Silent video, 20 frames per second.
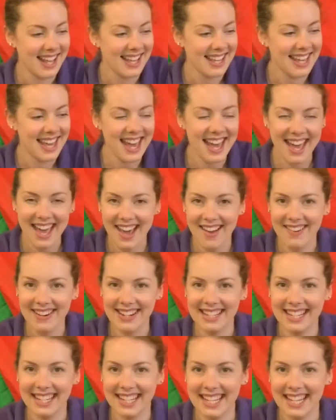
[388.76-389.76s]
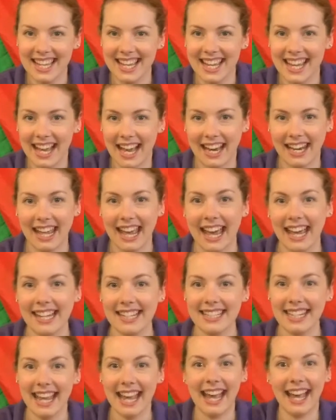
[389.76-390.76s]
Yeah, we did it. And hand
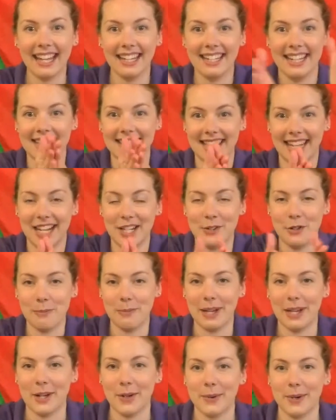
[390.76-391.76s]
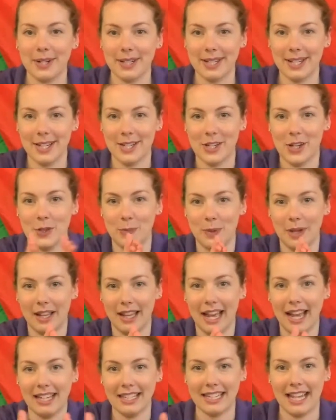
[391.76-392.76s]
to hand is a nice wee bit of coordination as well.
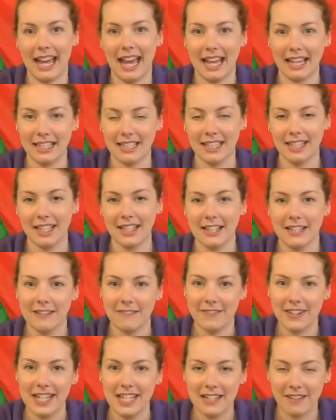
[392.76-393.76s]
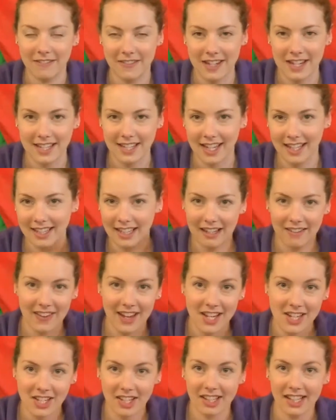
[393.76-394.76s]
Hand to hand, feet to feet, and then
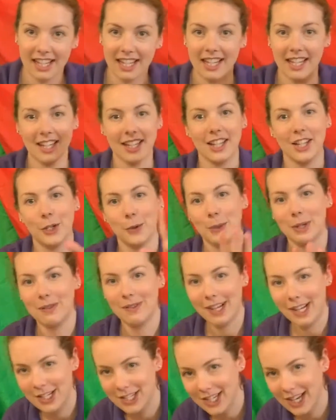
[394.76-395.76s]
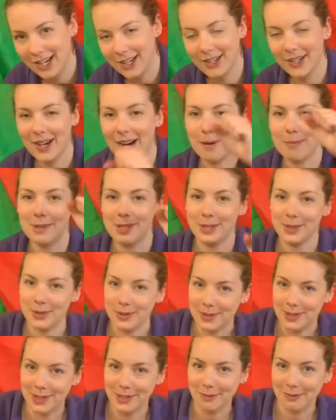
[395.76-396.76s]
eventually we reach out and grab the
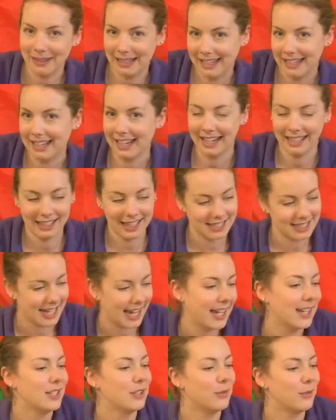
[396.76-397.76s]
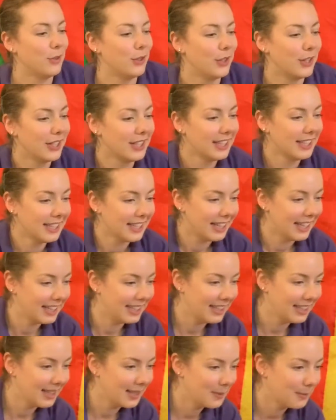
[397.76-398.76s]
toes, don't we? And that's hand to foot, and
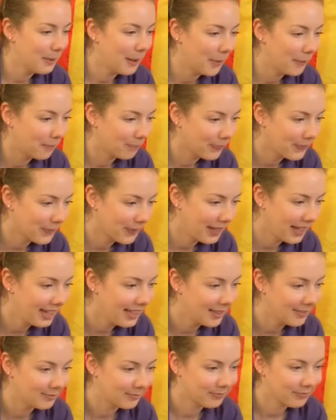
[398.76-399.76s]
then as well. Okay.